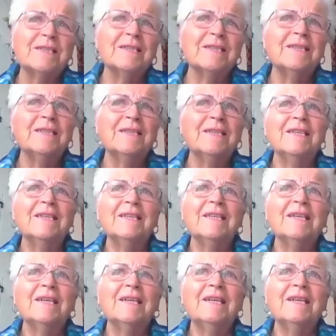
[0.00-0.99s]
that
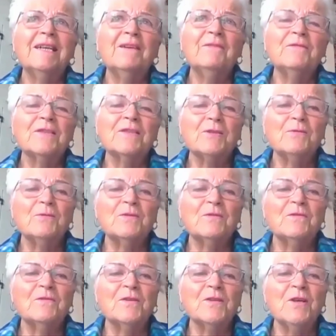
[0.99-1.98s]
I haven't
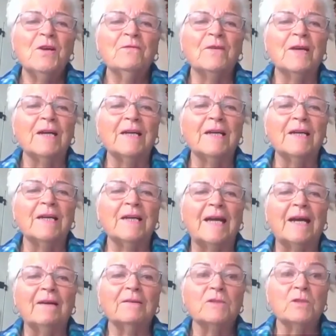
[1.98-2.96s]
sort of got over her
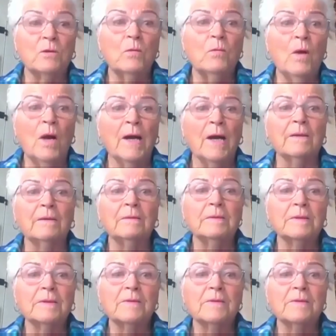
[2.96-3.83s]
now. It took a while.